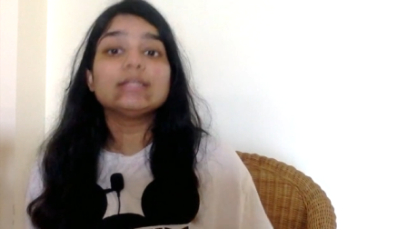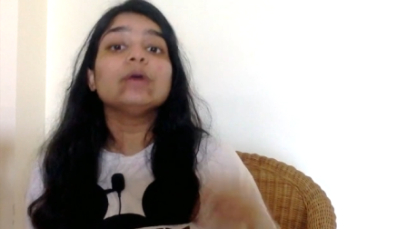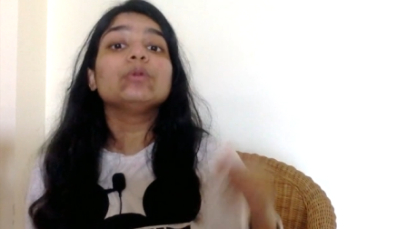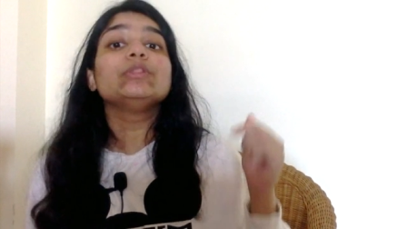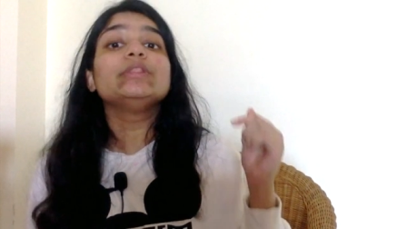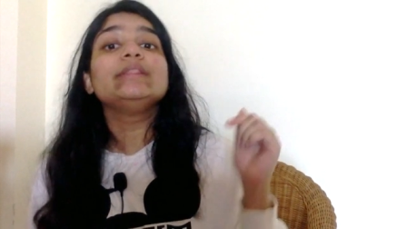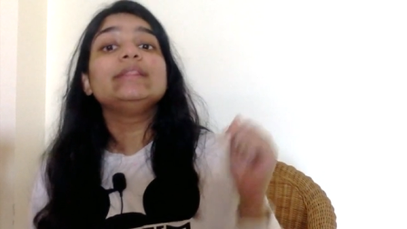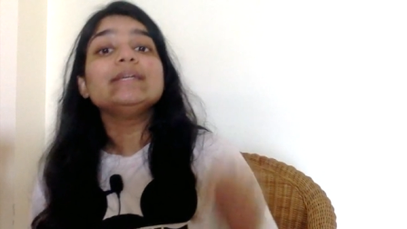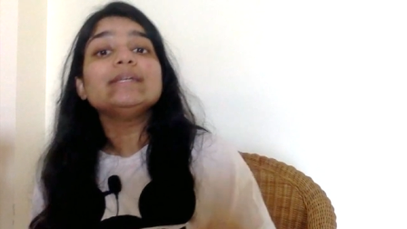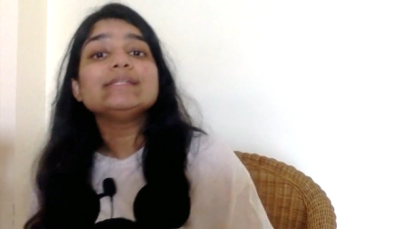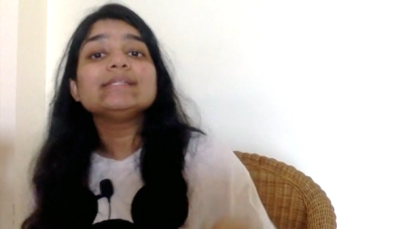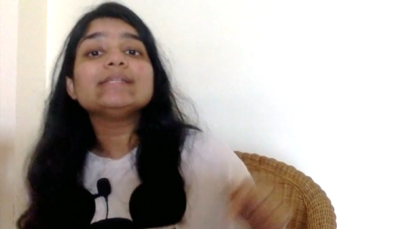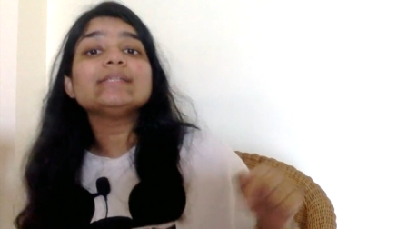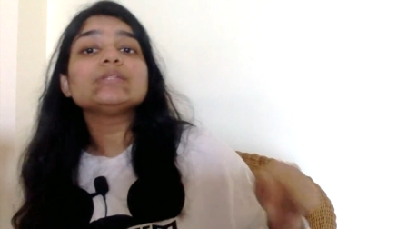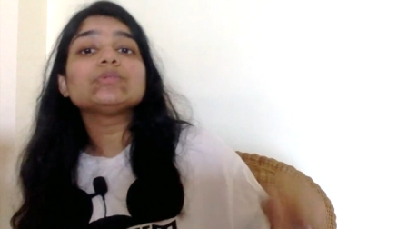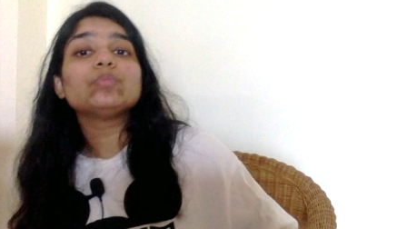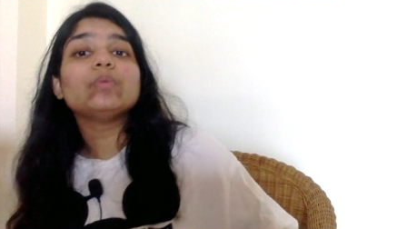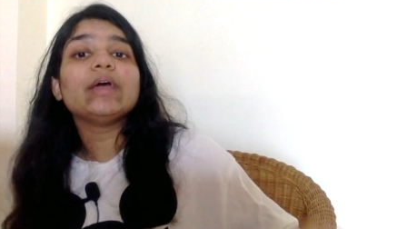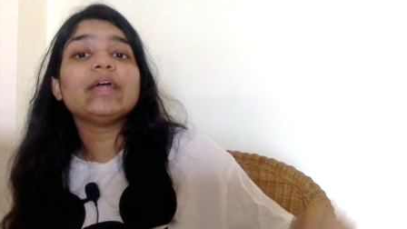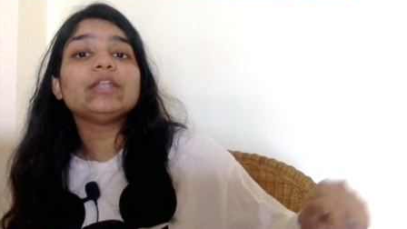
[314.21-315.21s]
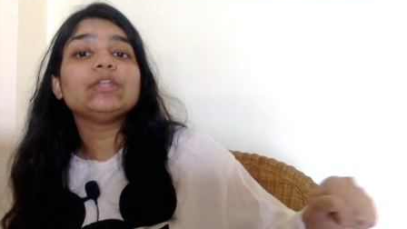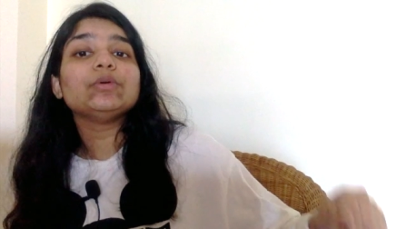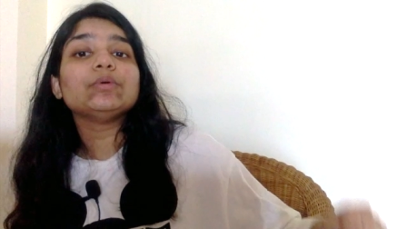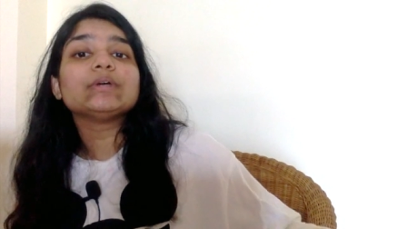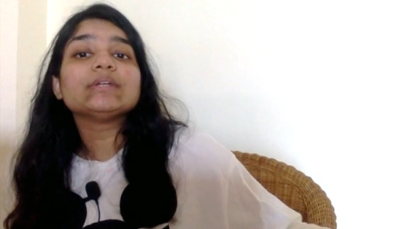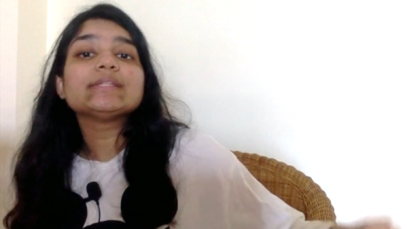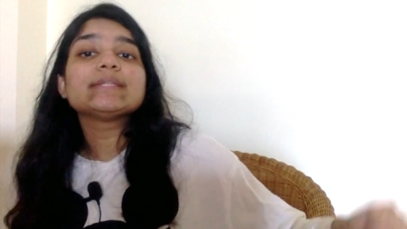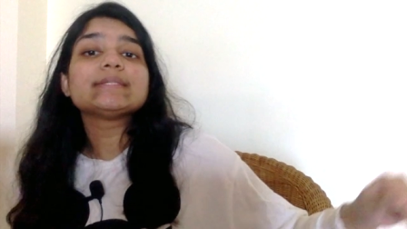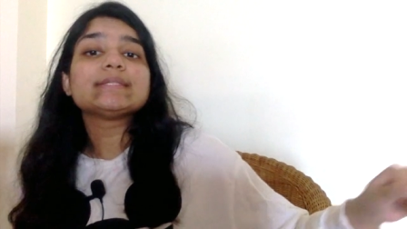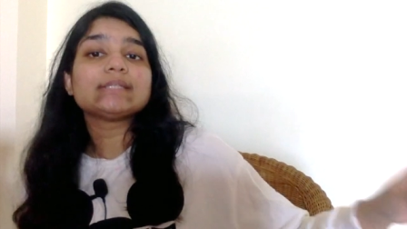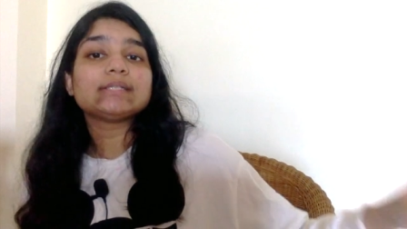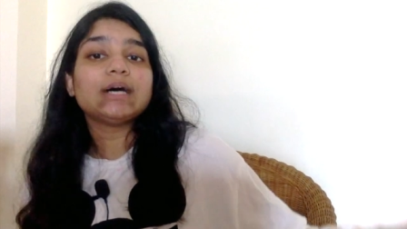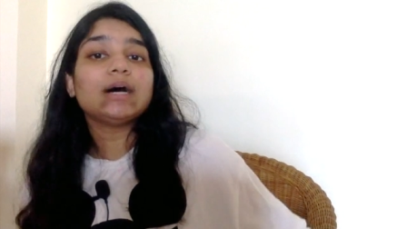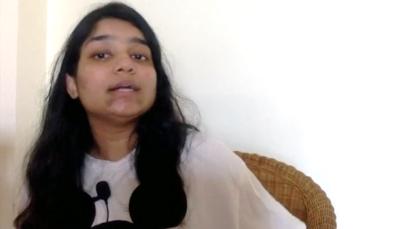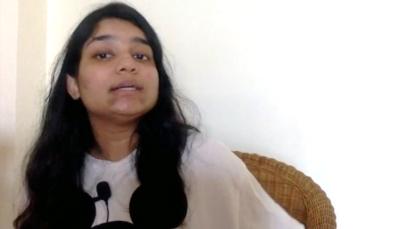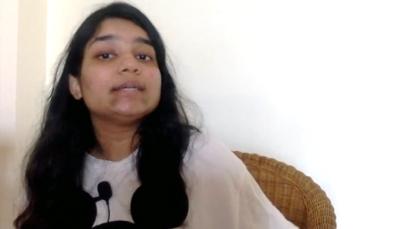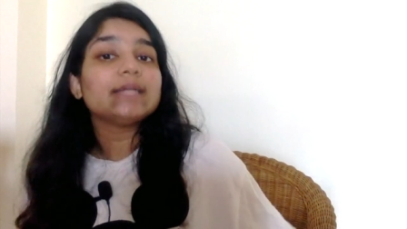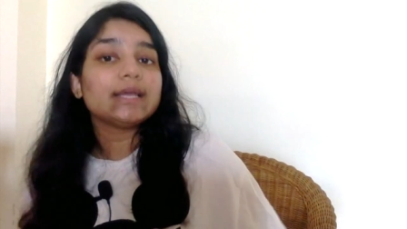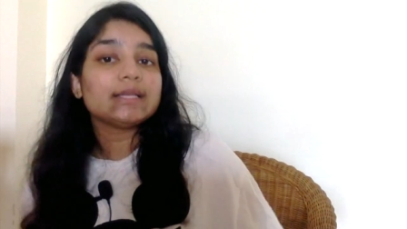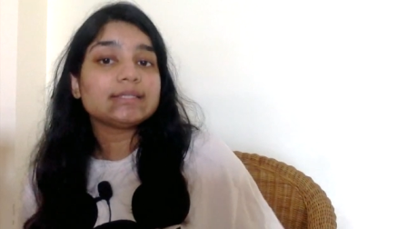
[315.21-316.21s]
Now this is when you can
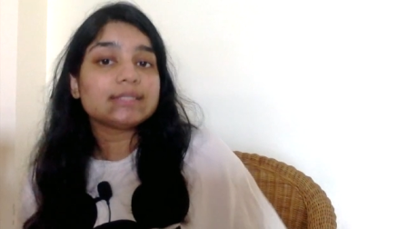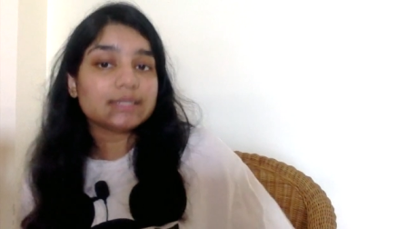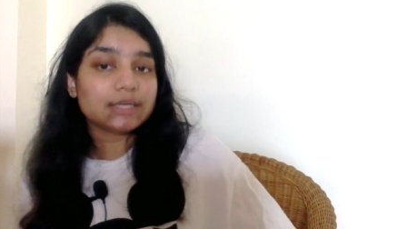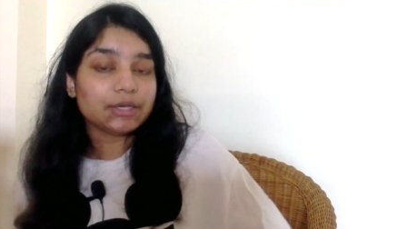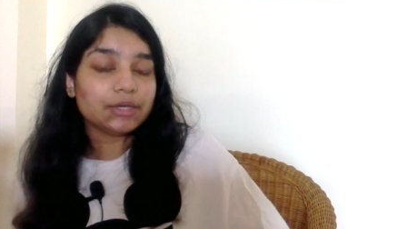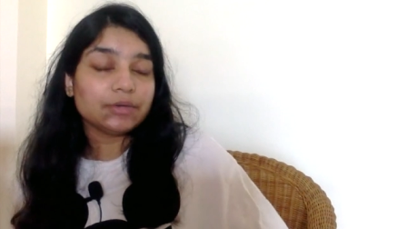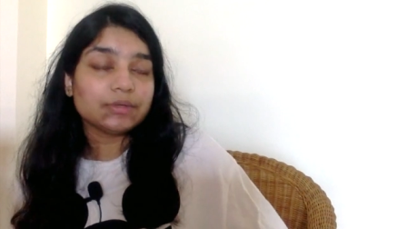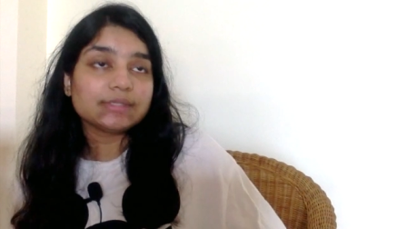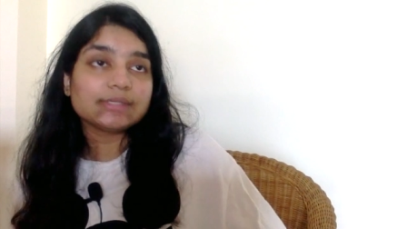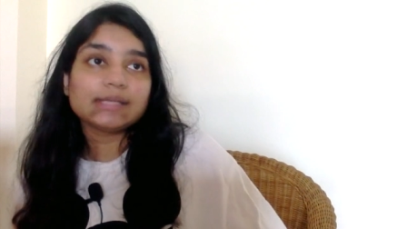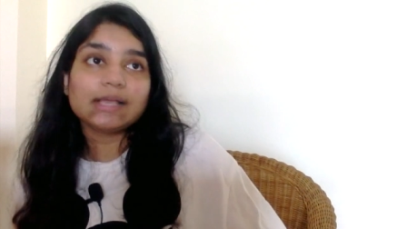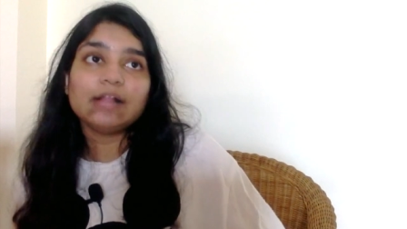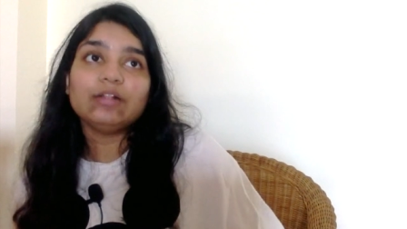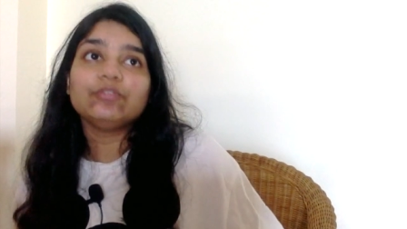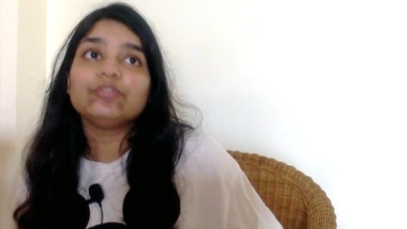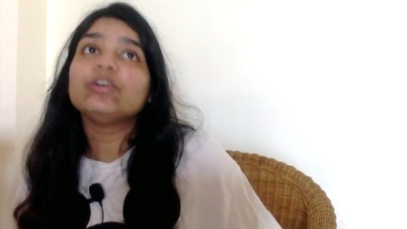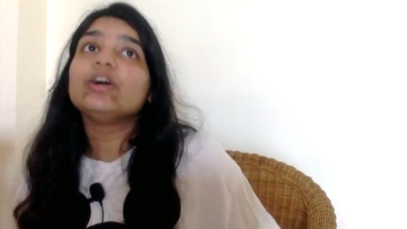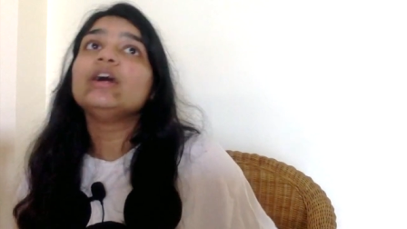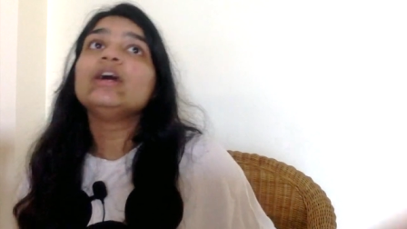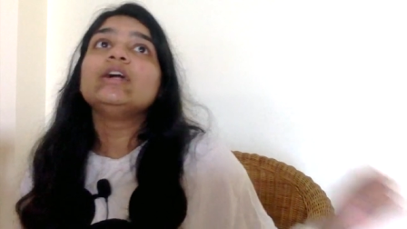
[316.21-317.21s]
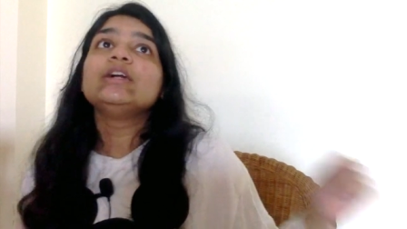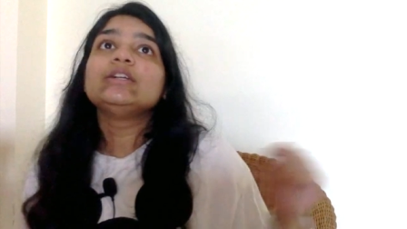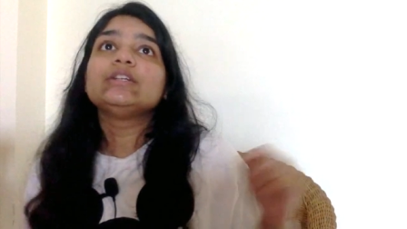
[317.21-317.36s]
start testing yourself.